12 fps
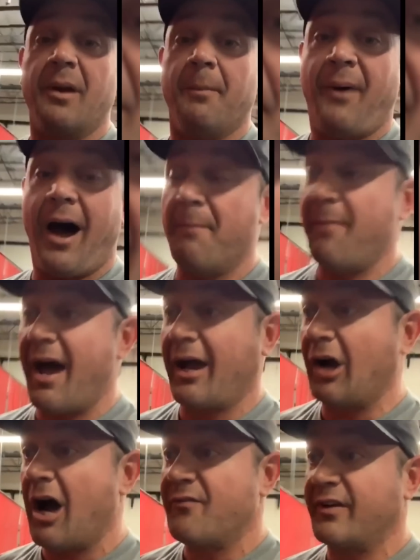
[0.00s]
gonna pop
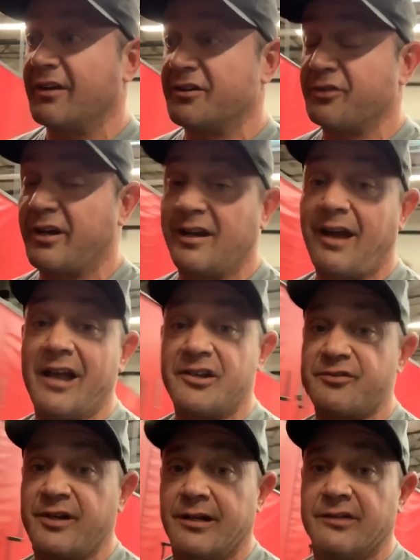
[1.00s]
back off of here so I can
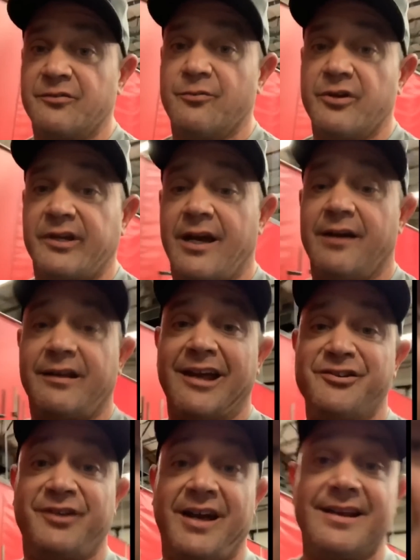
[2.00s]
concentrate on this workout.
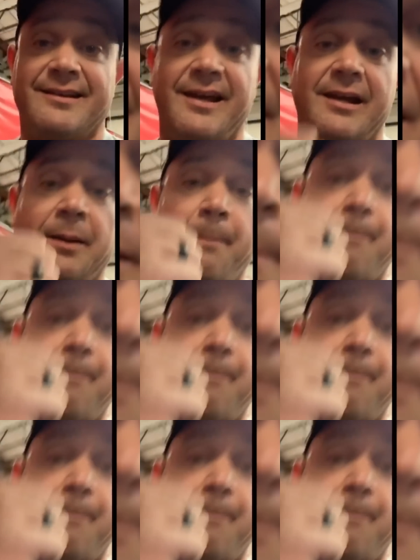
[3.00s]
Catch you guys later.